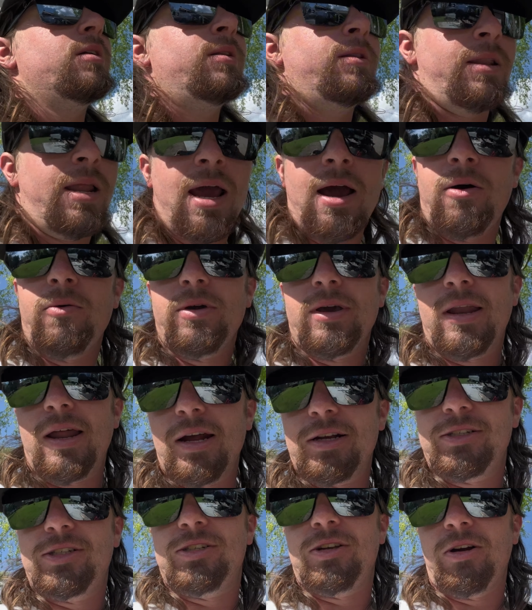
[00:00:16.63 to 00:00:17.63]
now we can
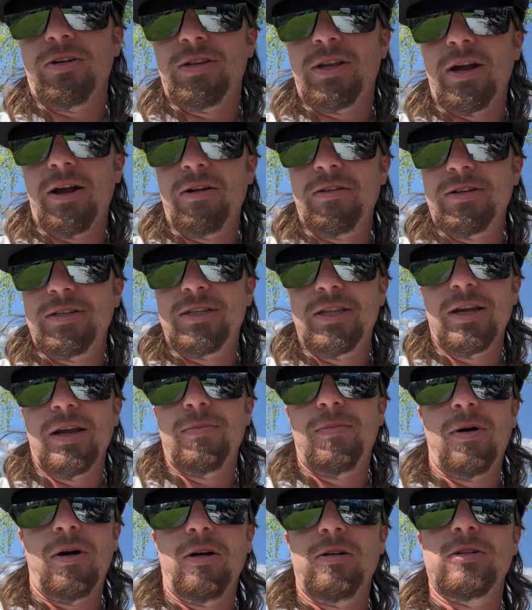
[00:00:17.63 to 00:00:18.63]
actually start tearing this thing
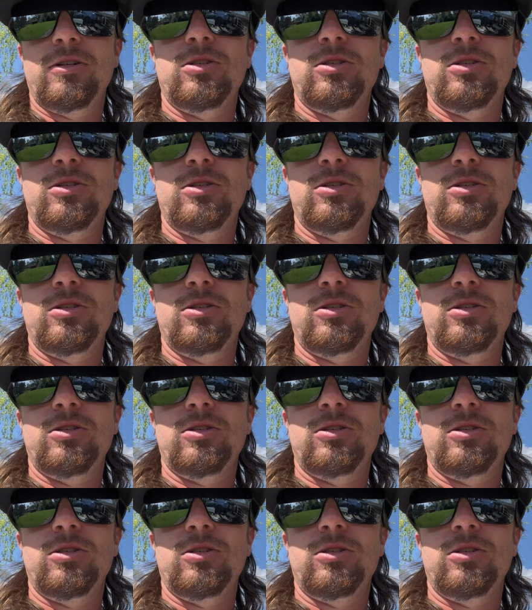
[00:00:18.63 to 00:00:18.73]
apart.